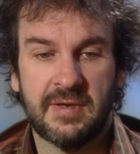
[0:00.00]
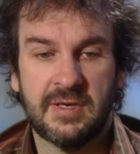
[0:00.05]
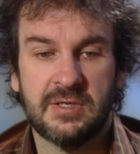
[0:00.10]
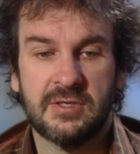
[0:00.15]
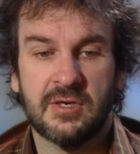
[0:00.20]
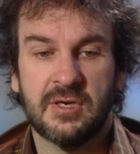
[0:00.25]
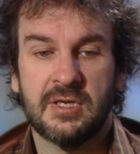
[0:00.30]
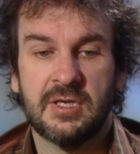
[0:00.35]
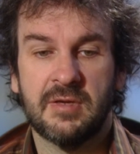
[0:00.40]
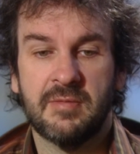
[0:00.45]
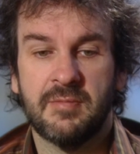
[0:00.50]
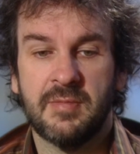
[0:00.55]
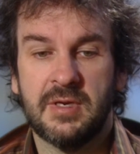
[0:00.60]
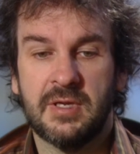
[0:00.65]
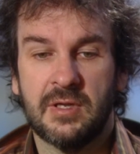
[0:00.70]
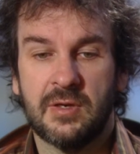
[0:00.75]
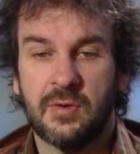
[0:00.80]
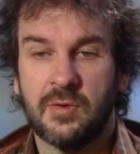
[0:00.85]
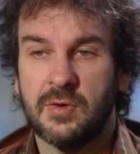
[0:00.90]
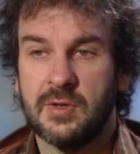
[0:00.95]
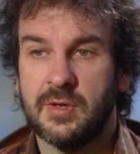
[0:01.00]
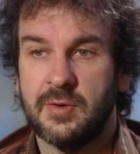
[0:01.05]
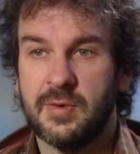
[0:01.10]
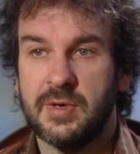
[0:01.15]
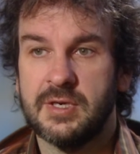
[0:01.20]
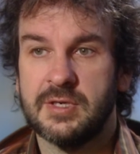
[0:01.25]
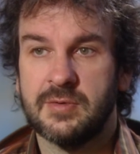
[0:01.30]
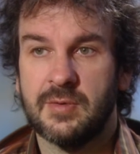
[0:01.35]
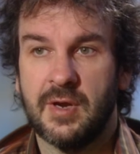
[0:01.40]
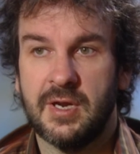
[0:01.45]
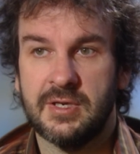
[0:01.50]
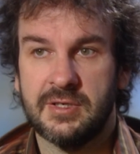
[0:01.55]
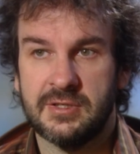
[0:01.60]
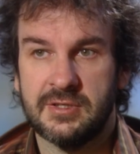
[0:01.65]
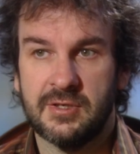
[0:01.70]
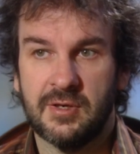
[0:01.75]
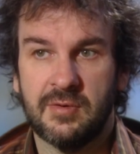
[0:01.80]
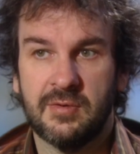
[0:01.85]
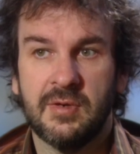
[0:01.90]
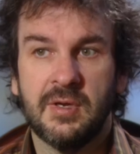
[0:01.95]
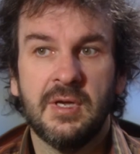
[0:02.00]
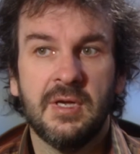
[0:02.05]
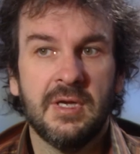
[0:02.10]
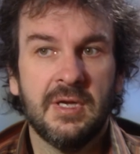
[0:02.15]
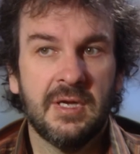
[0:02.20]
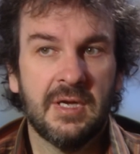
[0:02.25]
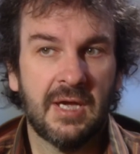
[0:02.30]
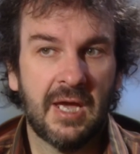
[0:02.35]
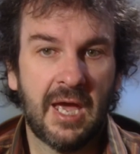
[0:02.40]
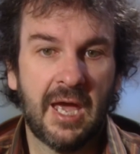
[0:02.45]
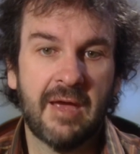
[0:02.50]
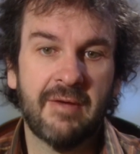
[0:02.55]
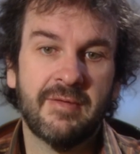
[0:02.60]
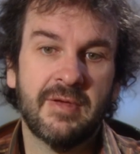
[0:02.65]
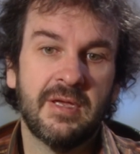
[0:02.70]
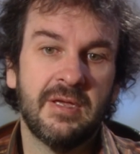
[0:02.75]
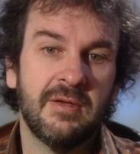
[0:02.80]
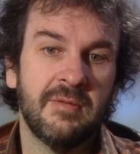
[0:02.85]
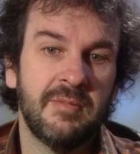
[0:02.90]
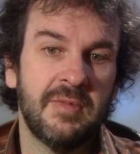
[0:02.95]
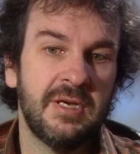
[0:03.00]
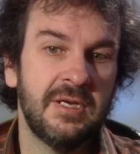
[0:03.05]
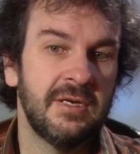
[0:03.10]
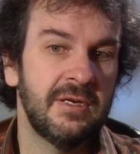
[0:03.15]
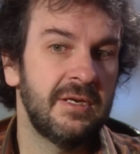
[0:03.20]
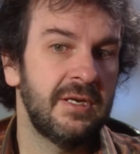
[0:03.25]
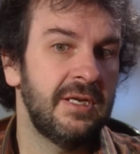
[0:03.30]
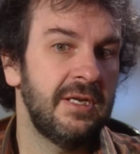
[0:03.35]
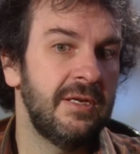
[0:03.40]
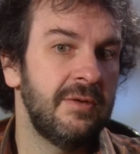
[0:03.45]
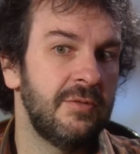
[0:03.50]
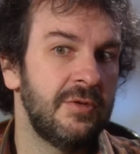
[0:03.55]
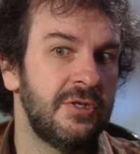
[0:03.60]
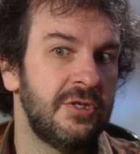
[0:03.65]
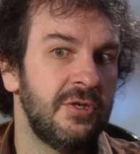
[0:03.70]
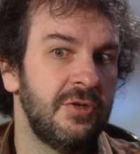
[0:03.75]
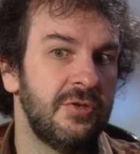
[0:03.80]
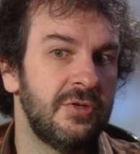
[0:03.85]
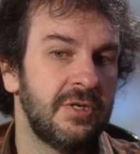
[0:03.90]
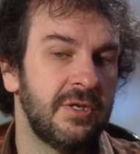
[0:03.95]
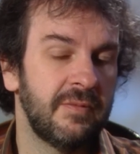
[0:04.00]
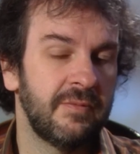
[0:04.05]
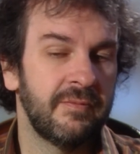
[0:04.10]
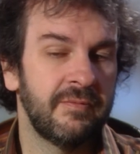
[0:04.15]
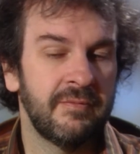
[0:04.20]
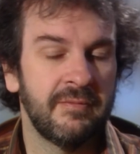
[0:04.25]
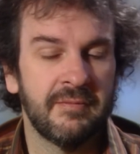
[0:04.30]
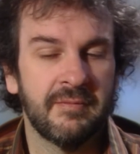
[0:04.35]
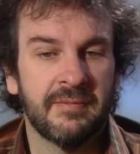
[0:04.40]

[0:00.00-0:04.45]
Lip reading: He's going to give me the Lord of the Rings rights. So Harvey immediately was using,